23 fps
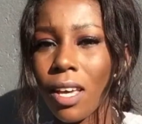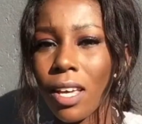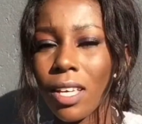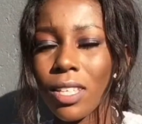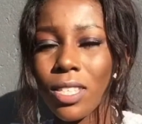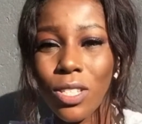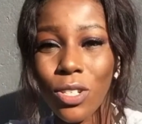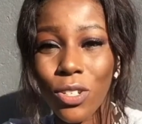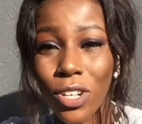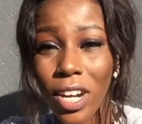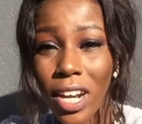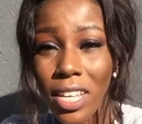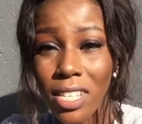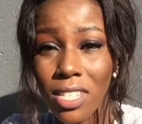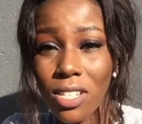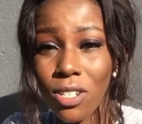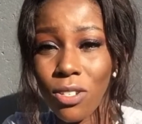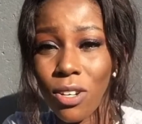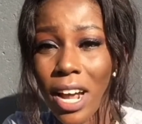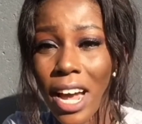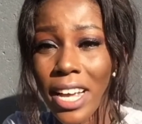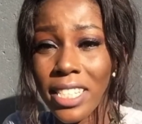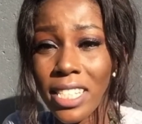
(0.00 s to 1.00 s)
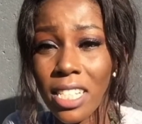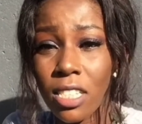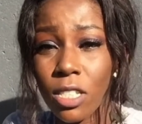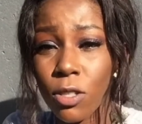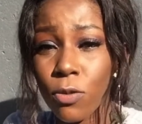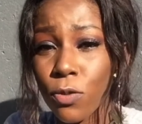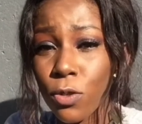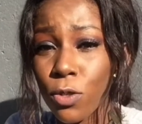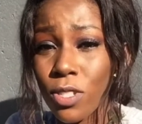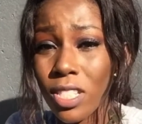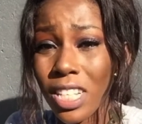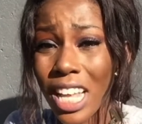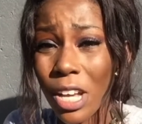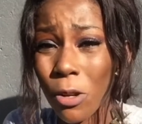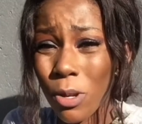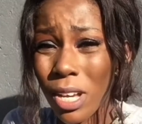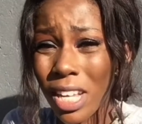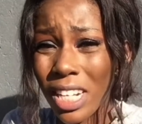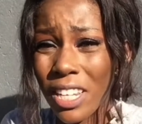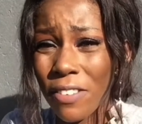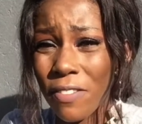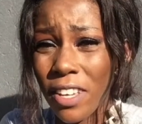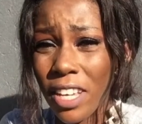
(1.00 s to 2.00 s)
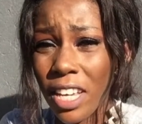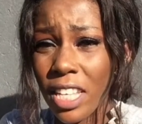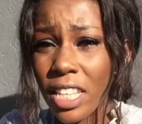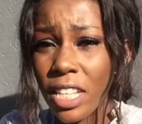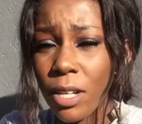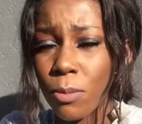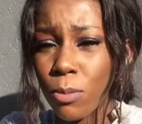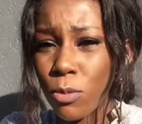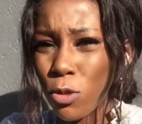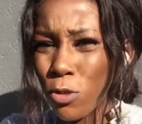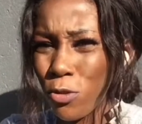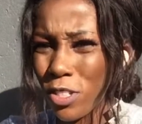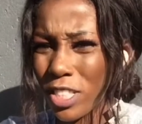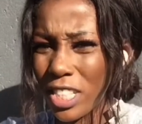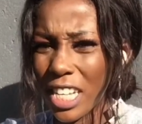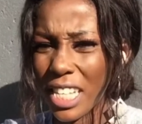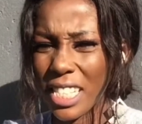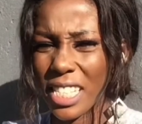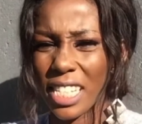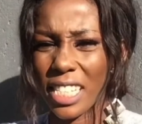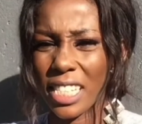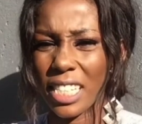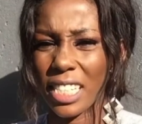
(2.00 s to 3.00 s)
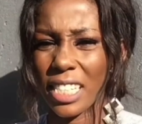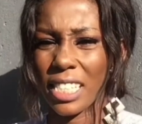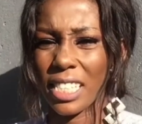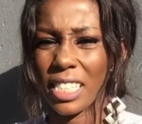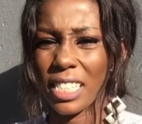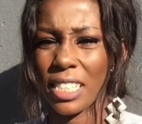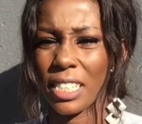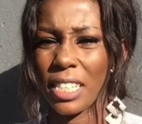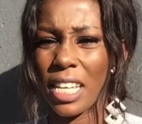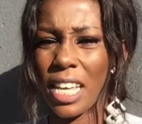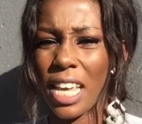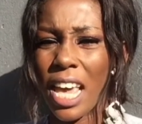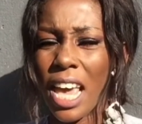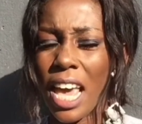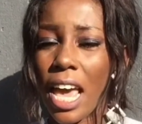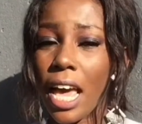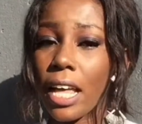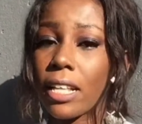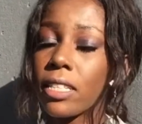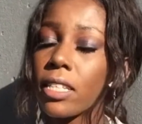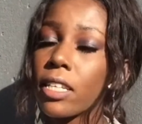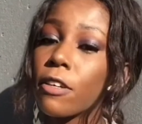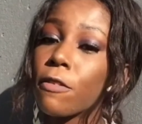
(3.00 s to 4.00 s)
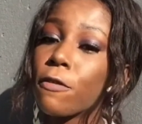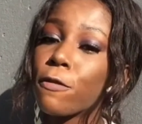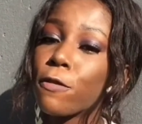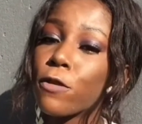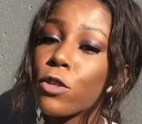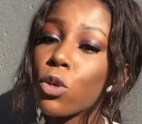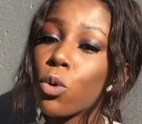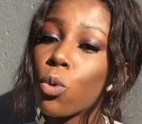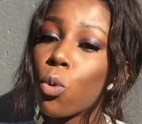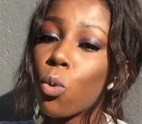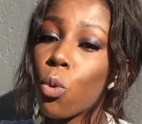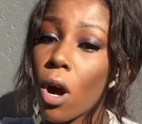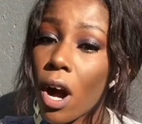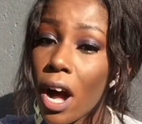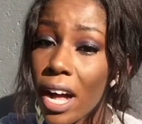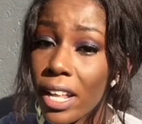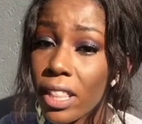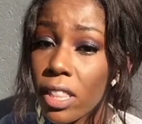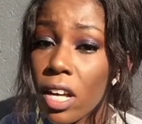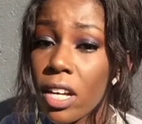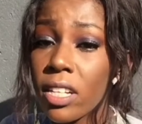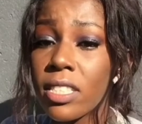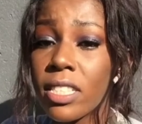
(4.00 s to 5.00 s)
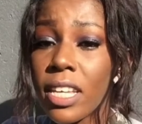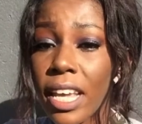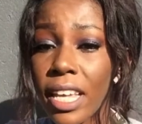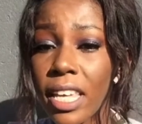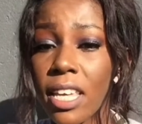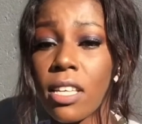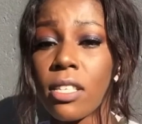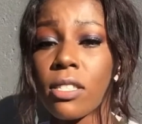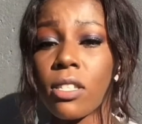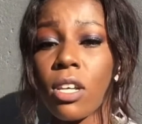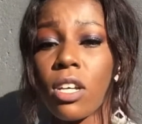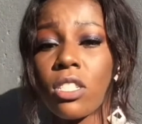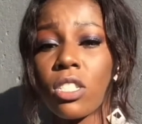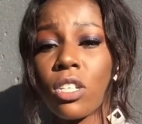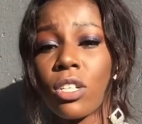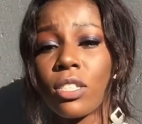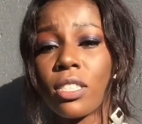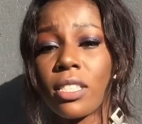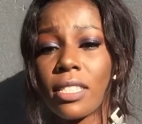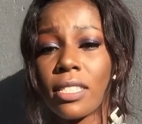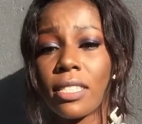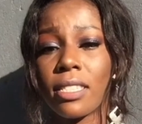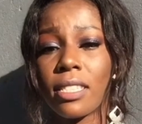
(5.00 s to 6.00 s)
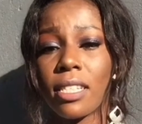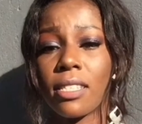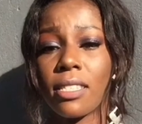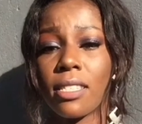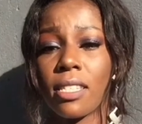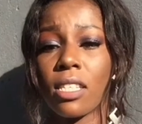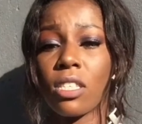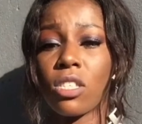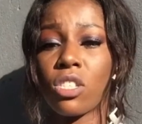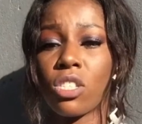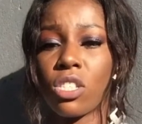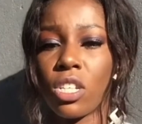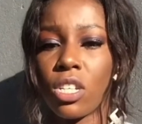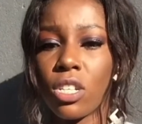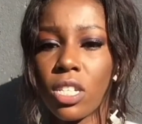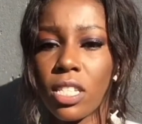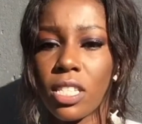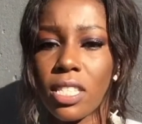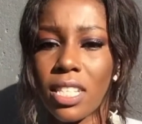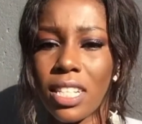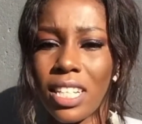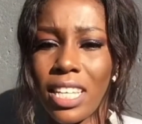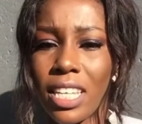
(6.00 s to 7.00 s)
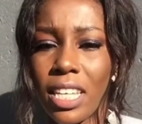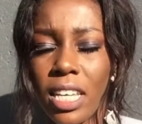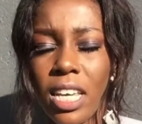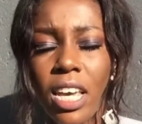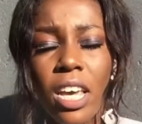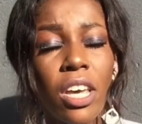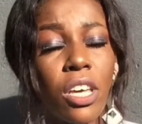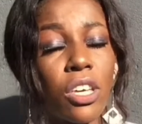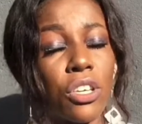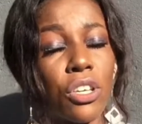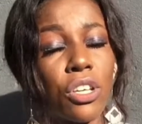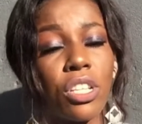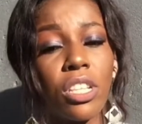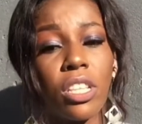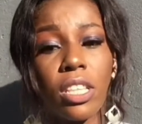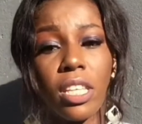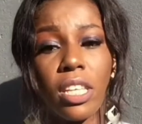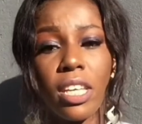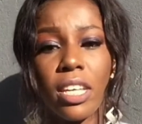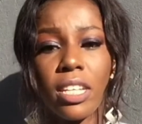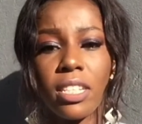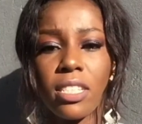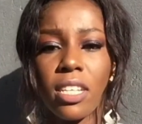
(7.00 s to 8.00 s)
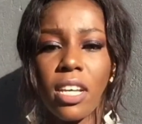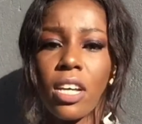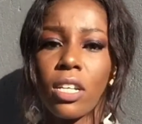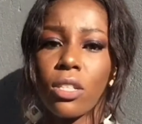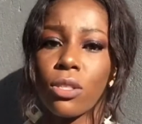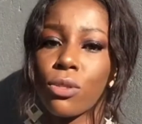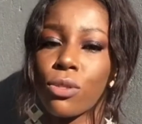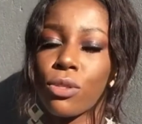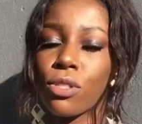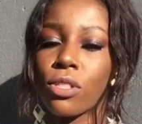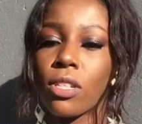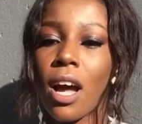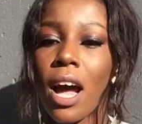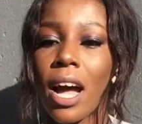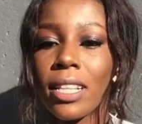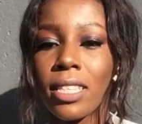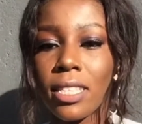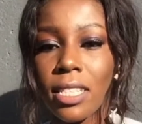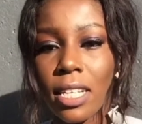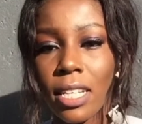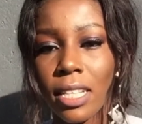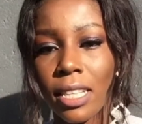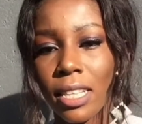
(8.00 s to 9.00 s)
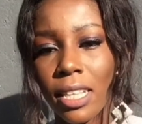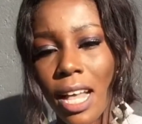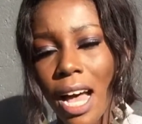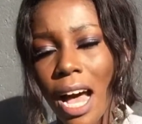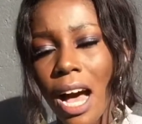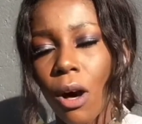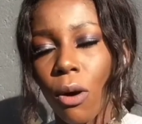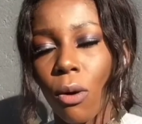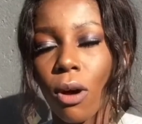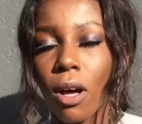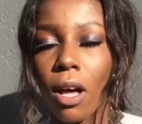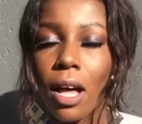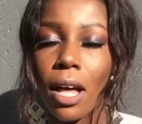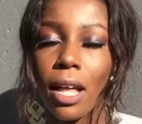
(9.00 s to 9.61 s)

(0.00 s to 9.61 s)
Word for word: It's crazy, right? And it feels like we're living in a movie, doesn't it? And if you are not taking social distancing seriously, you need to start now.